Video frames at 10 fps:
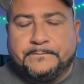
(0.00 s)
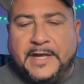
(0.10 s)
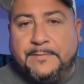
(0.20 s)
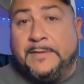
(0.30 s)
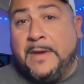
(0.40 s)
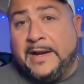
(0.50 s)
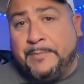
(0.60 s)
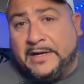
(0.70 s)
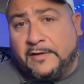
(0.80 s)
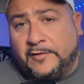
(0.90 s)
he'd be my
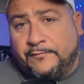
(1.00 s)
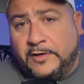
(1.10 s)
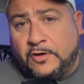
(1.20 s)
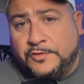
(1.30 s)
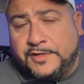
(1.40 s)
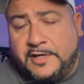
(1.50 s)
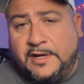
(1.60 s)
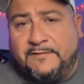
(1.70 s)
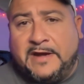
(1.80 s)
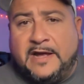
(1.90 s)
pick for coach of the
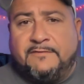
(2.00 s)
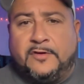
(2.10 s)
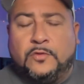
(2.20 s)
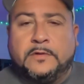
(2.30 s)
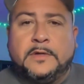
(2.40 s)
year if I had a vote.